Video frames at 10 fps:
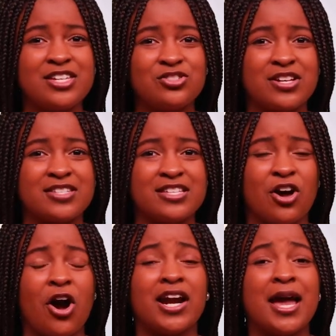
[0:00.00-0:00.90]
these dresses
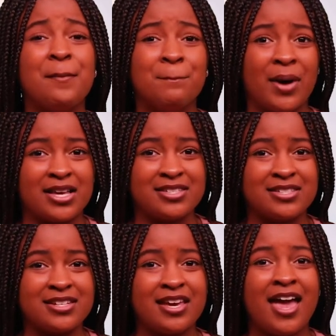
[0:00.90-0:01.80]
are a
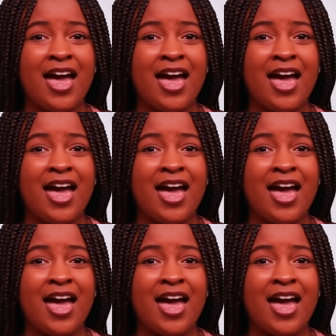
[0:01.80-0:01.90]
must.